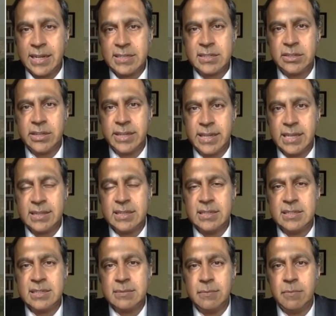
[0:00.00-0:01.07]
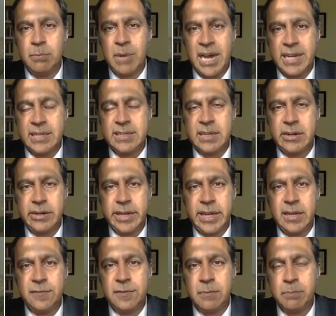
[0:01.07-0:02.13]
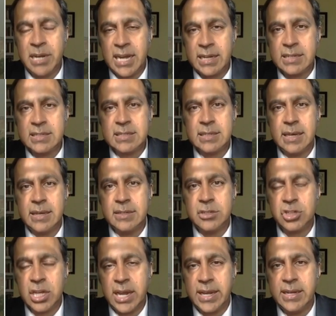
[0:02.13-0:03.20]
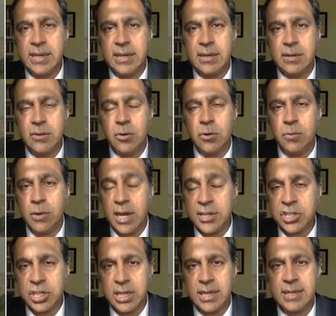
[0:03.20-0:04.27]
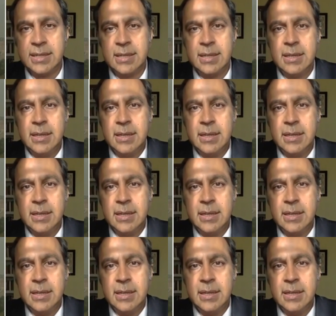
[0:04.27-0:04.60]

to necessarily get this monetary aid from Pakistan, China, or Russia.